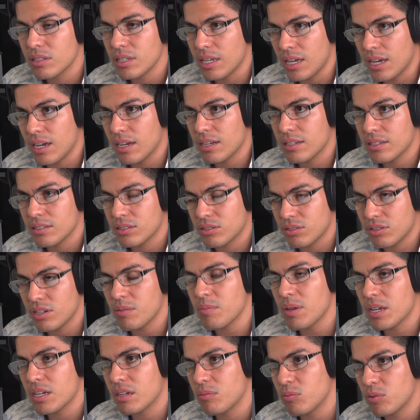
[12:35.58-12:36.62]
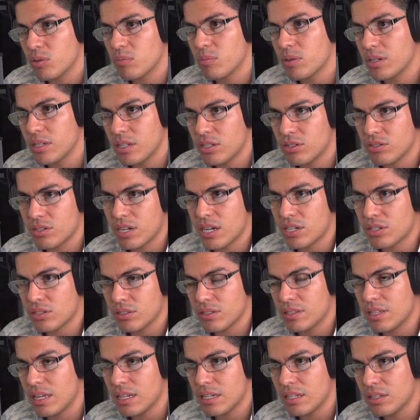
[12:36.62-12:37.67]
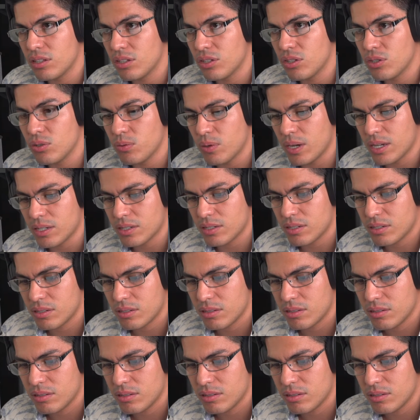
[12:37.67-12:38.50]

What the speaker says: Yeah. So they're making more money internationally than in the U.S.